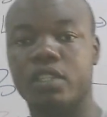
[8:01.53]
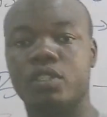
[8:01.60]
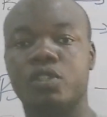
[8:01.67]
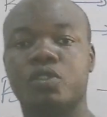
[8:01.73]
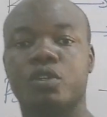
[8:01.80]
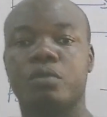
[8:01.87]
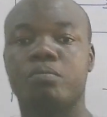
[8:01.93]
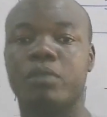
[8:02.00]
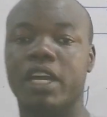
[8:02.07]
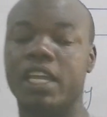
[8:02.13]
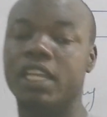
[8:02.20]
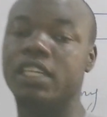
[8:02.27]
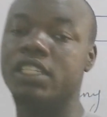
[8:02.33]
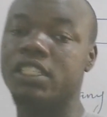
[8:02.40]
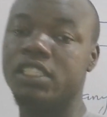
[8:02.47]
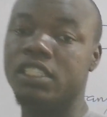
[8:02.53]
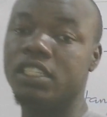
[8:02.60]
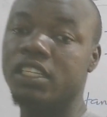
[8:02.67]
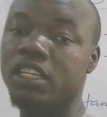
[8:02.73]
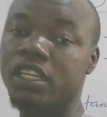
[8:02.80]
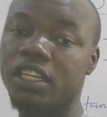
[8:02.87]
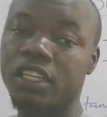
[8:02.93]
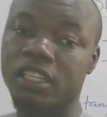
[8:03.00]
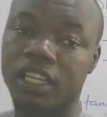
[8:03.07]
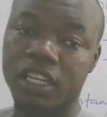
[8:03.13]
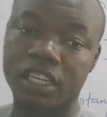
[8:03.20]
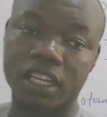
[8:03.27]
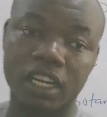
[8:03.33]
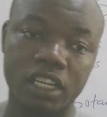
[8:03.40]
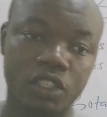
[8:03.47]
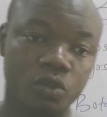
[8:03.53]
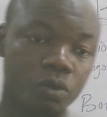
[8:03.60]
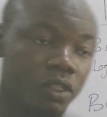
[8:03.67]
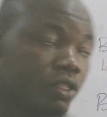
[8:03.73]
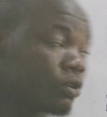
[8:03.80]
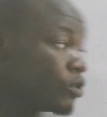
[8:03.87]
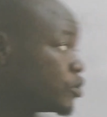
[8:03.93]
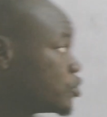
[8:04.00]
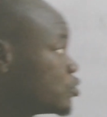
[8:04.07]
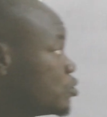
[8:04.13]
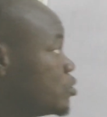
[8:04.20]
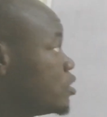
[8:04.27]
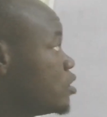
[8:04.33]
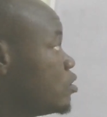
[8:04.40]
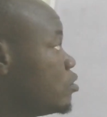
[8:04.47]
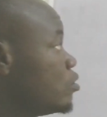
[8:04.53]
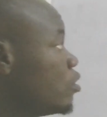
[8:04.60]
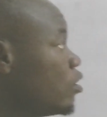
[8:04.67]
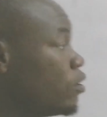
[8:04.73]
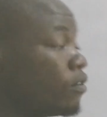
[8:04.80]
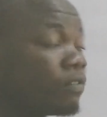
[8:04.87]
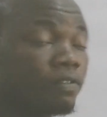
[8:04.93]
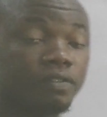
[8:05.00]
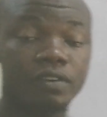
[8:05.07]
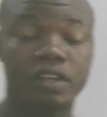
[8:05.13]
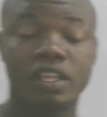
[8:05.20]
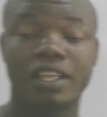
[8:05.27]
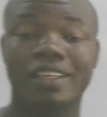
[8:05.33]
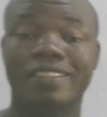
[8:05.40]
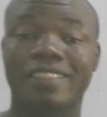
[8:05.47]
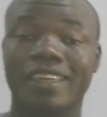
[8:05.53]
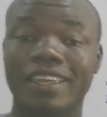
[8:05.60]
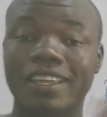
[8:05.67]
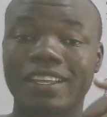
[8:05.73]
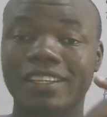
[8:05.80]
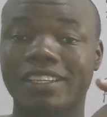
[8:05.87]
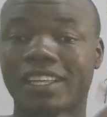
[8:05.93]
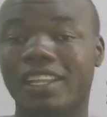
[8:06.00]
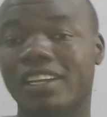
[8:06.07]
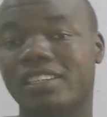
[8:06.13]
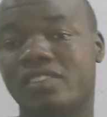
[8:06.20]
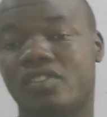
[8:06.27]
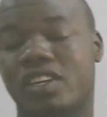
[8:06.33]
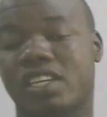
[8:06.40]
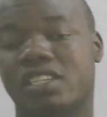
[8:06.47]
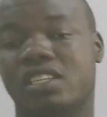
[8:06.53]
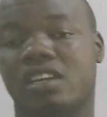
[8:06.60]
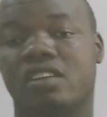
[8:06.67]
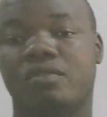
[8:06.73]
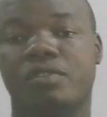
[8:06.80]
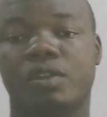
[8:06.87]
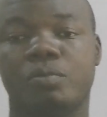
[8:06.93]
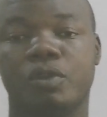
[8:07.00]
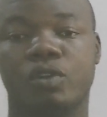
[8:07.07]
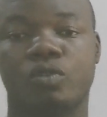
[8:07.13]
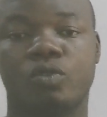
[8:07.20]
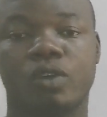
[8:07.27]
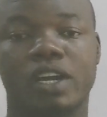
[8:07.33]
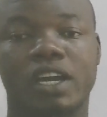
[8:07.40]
branches of biology that deals with the study of the internal structure of living